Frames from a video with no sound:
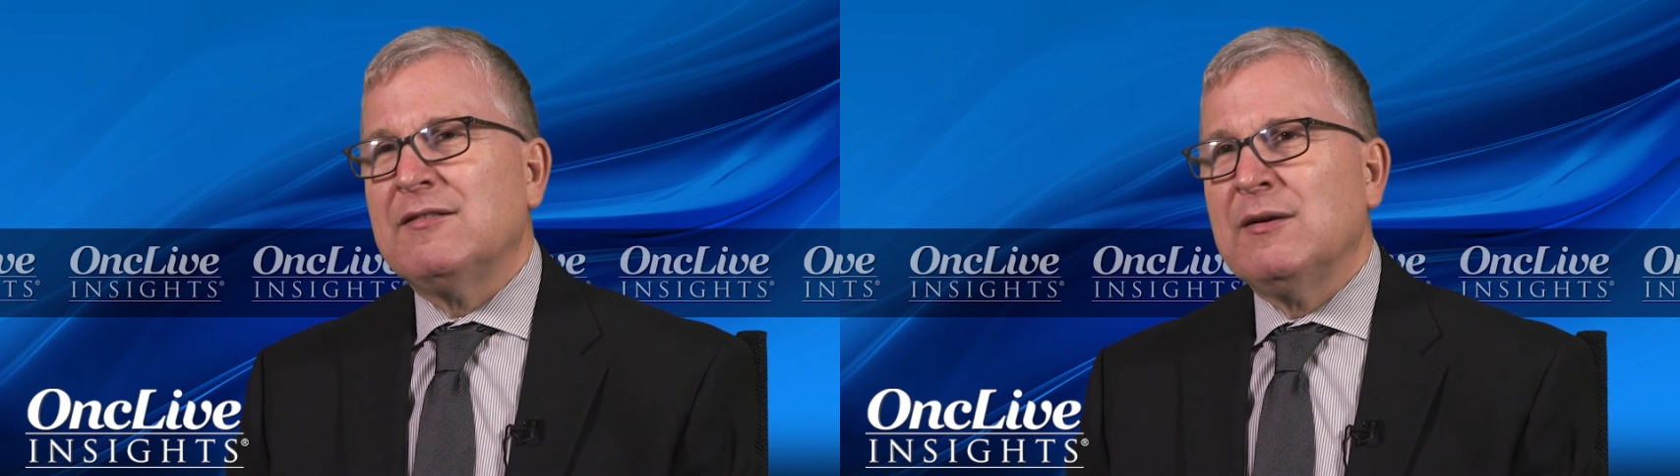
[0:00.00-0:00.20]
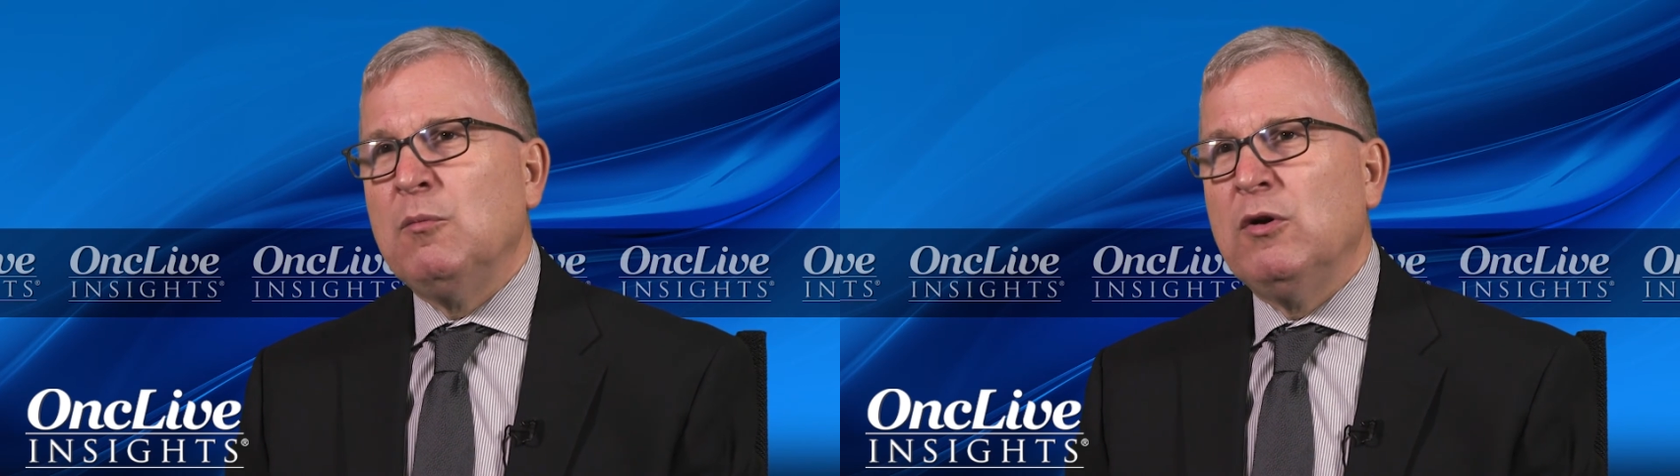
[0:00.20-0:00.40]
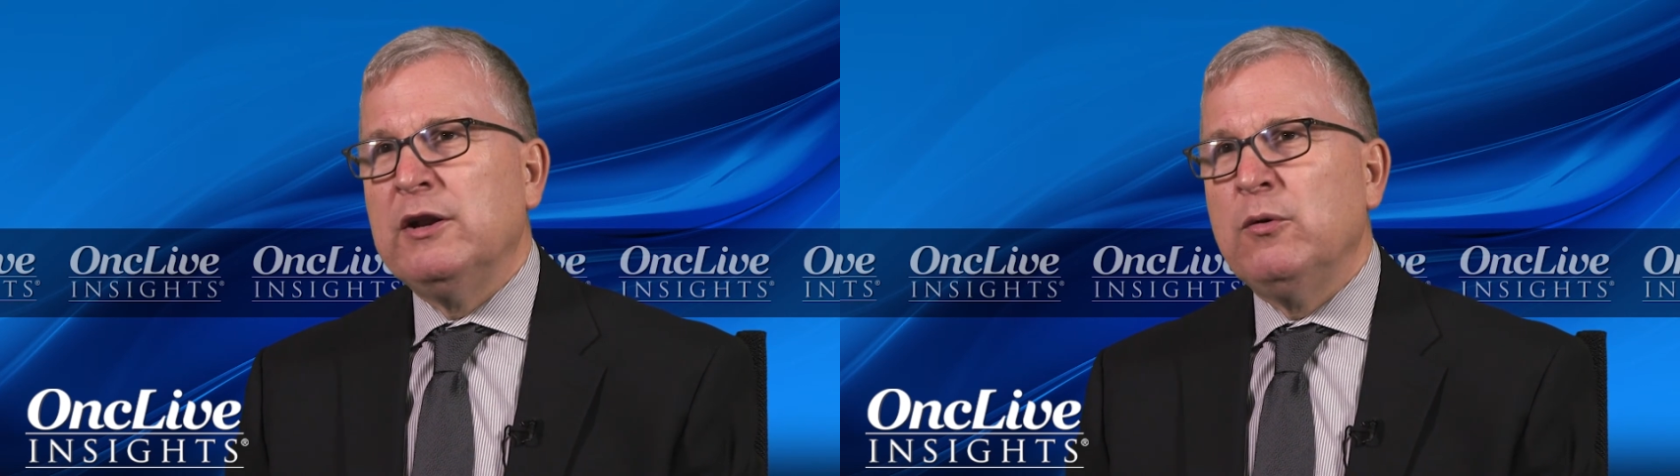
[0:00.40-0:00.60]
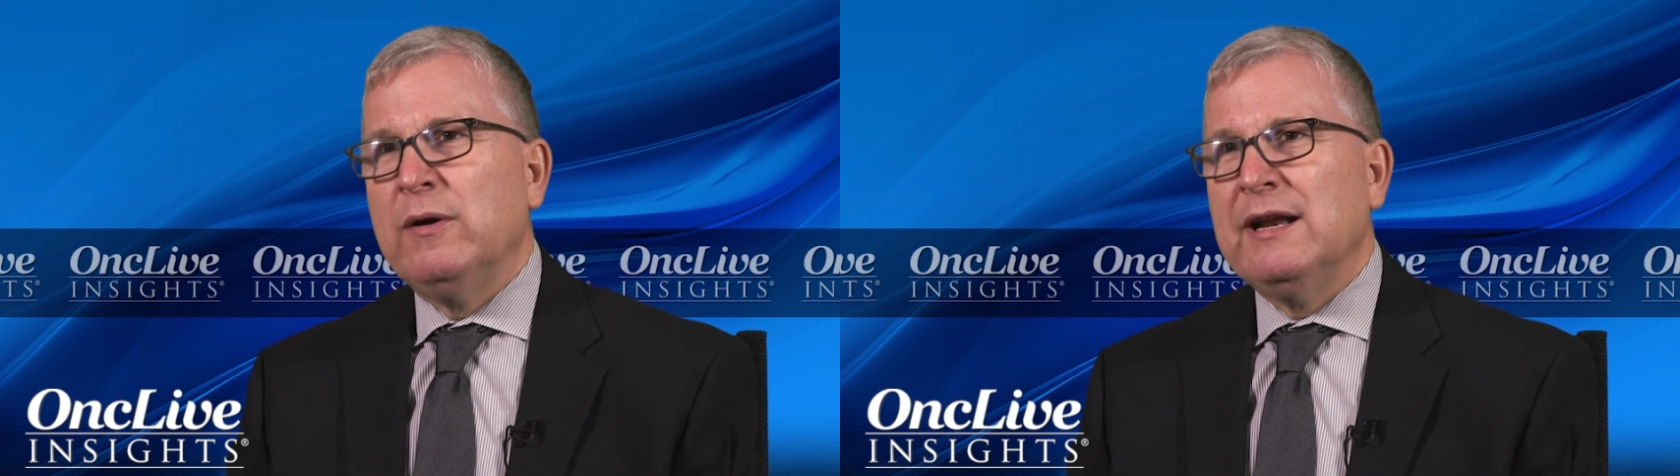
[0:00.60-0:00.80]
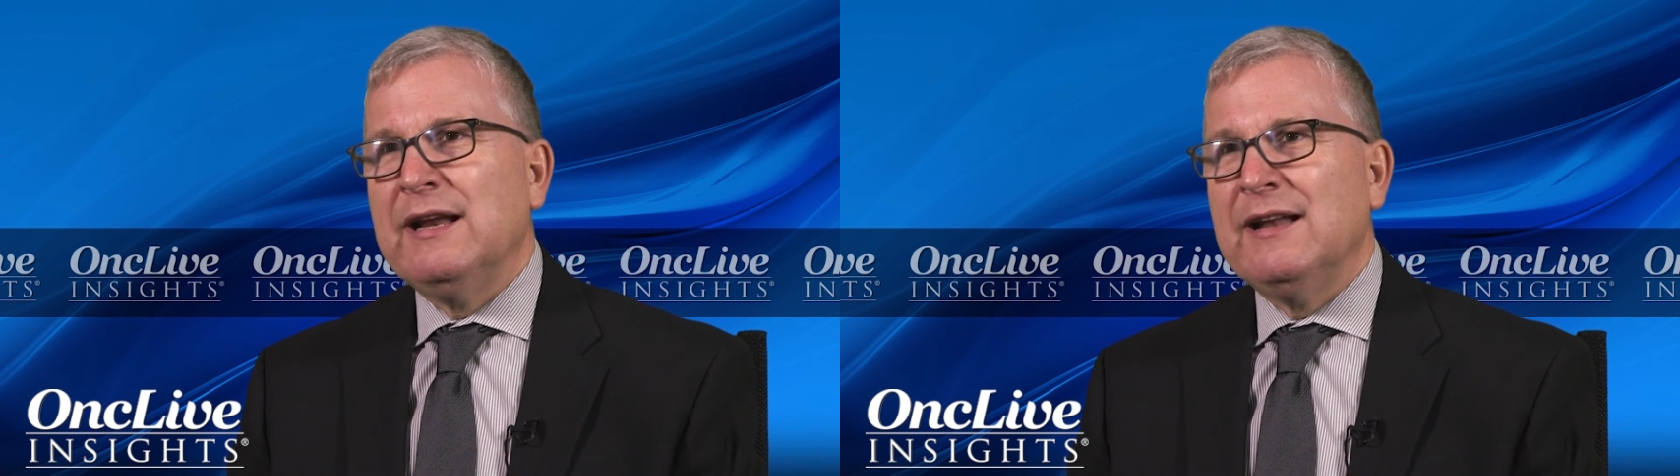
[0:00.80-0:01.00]
someone who
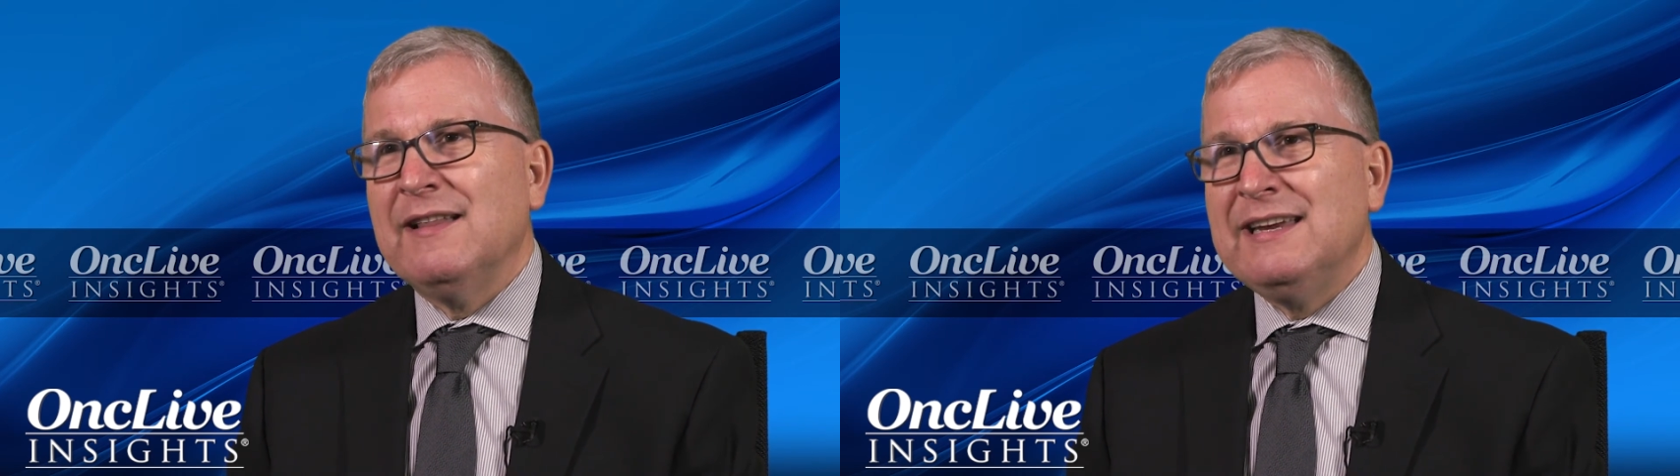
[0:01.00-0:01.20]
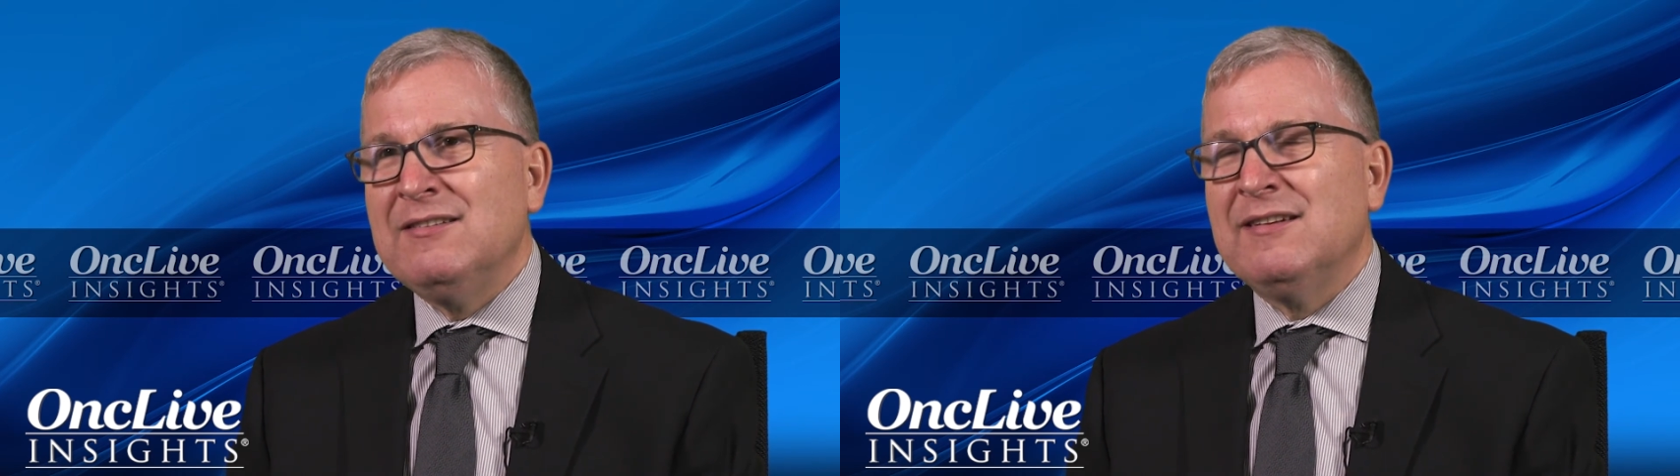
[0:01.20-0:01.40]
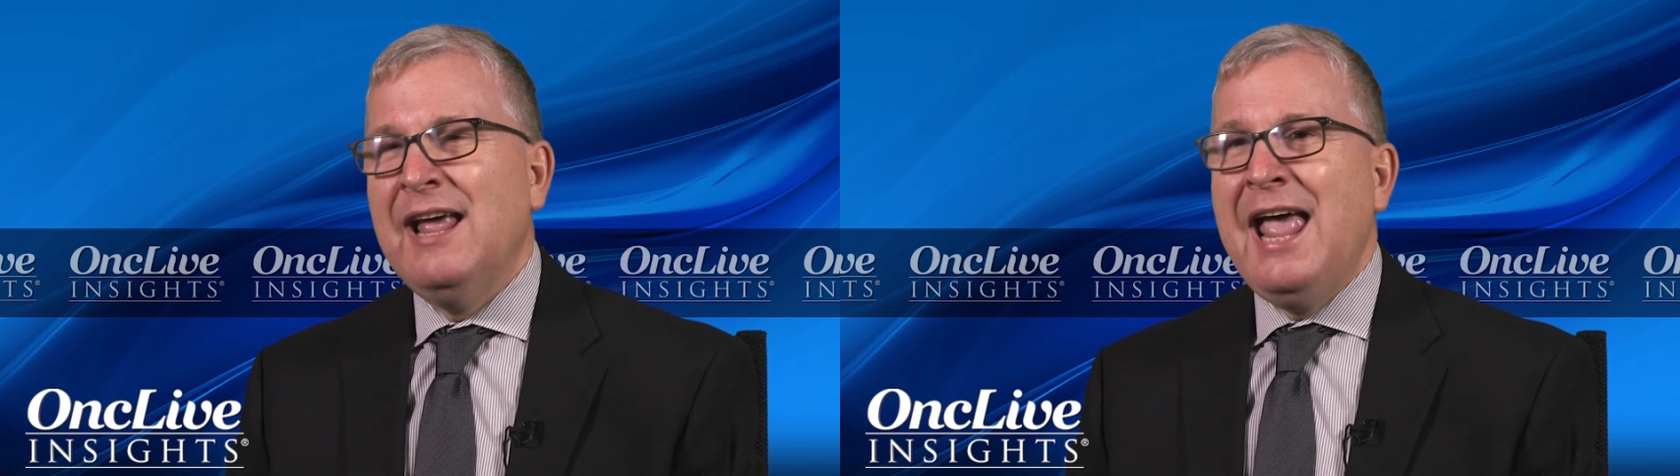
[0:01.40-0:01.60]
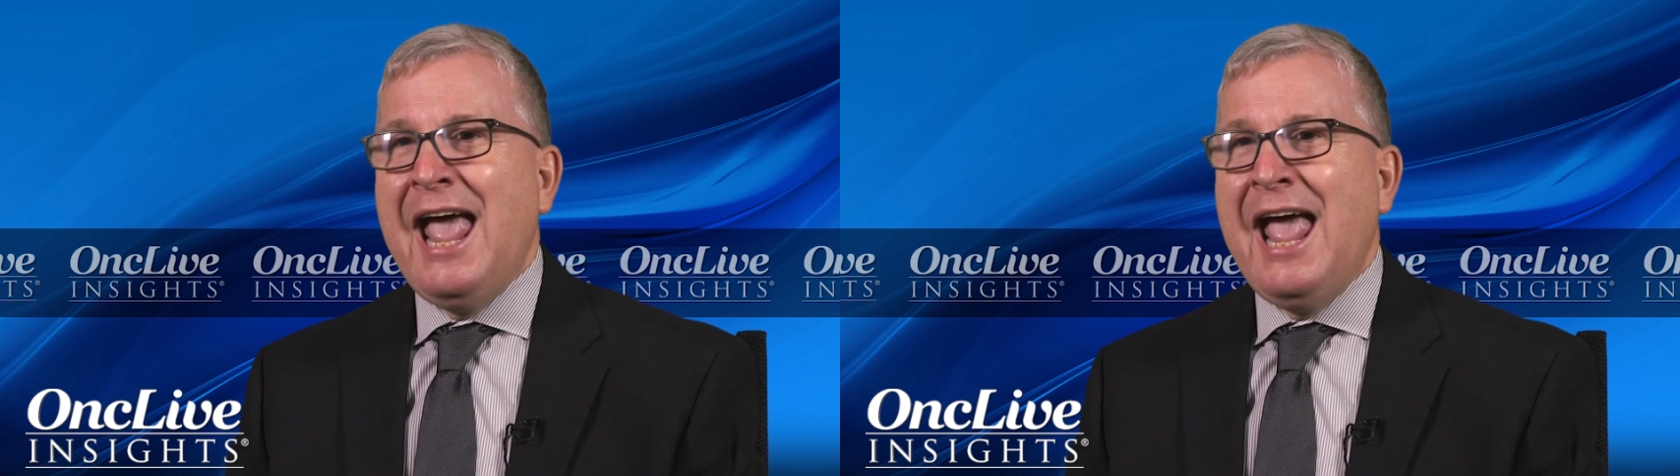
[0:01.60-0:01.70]
had at least